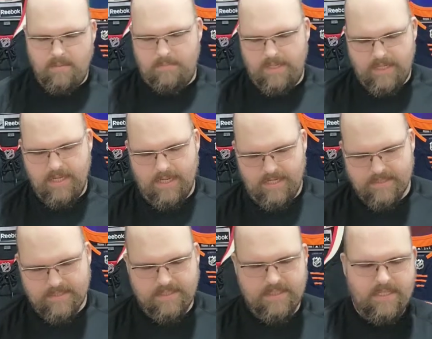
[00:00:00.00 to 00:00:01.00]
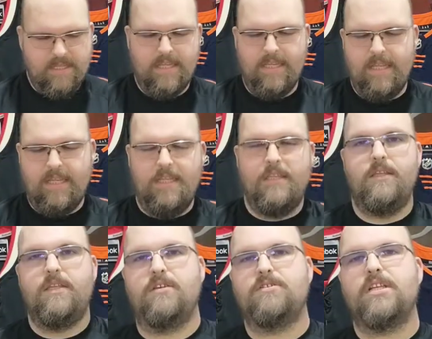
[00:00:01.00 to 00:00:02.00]
because
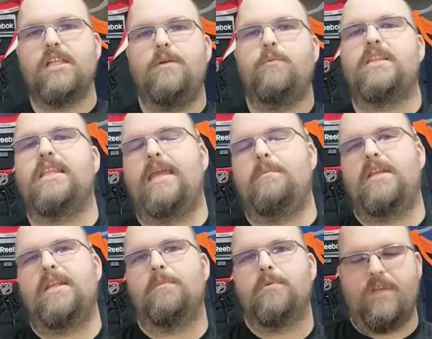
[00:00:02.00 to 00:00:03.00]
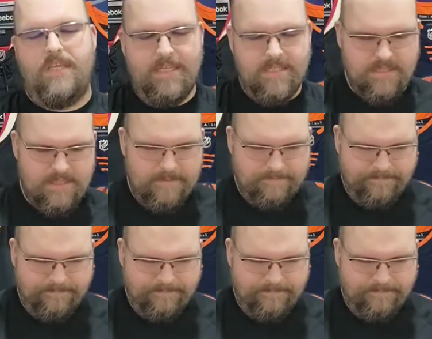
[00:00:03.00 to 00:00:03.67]
usually with name and number kits,